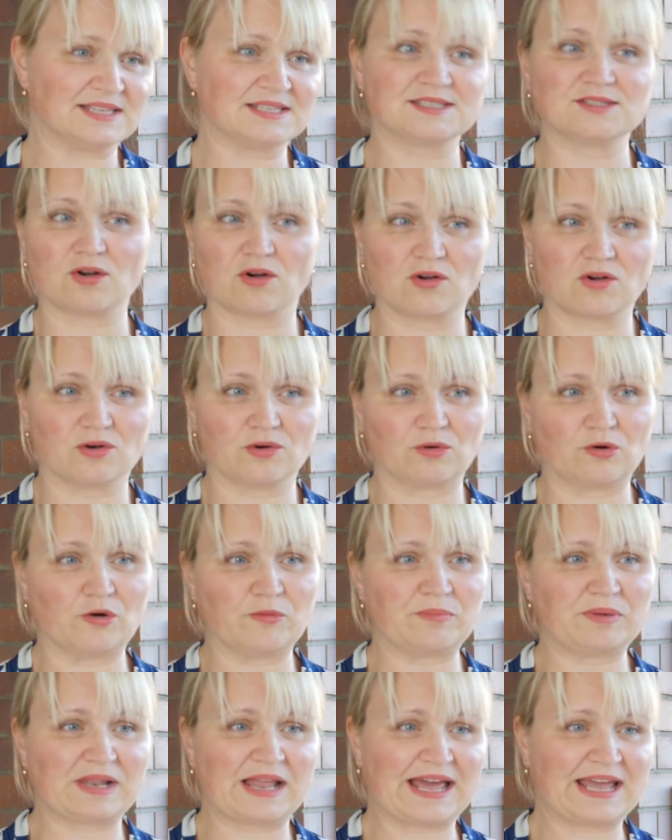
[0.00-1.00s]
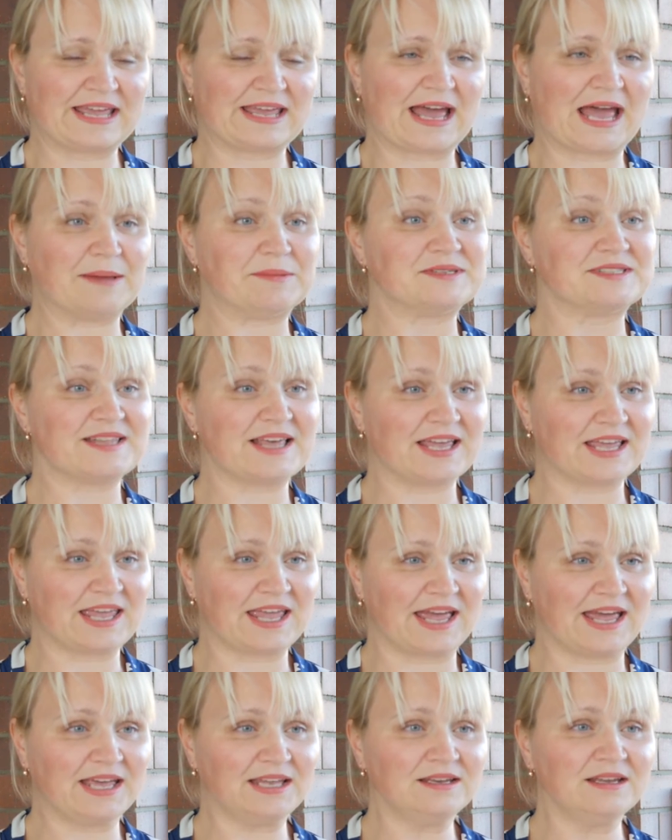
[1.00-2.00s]
soccer or play games, they
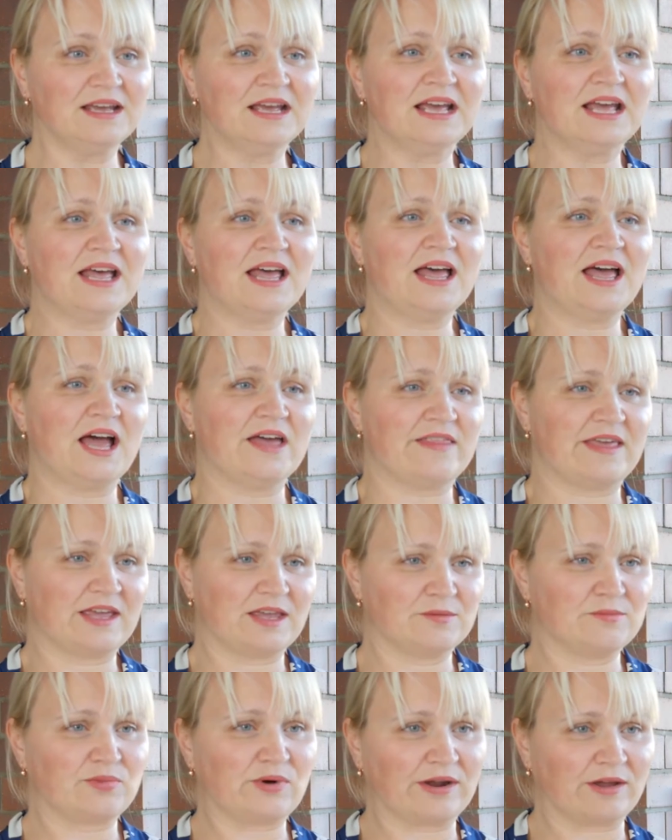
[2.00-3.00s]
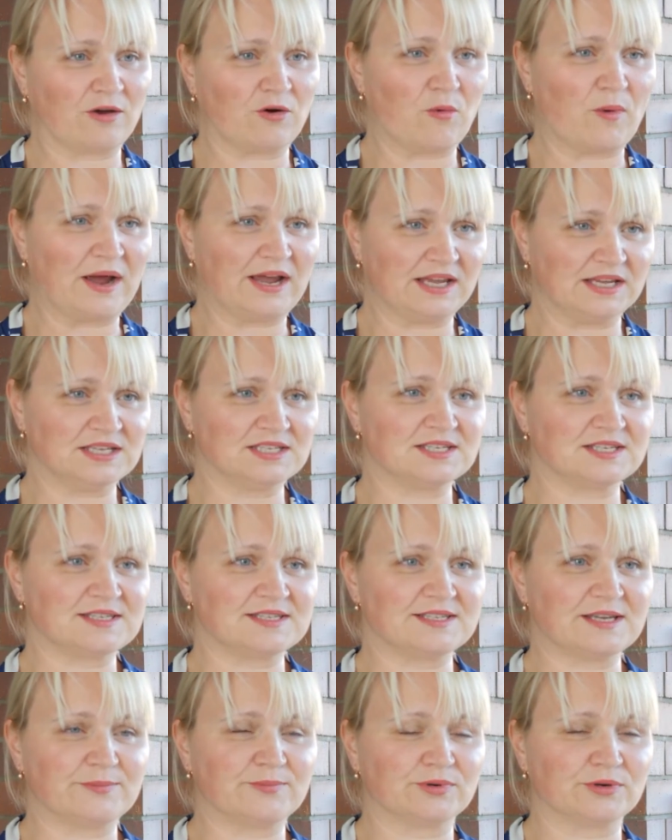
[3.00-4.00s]
can, and they can break away into
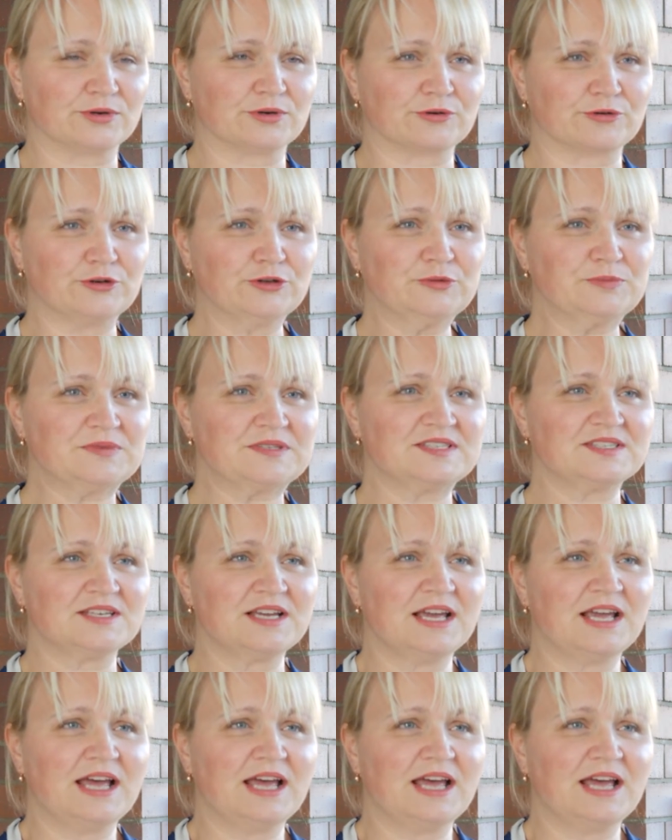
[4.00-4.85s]
separate groups.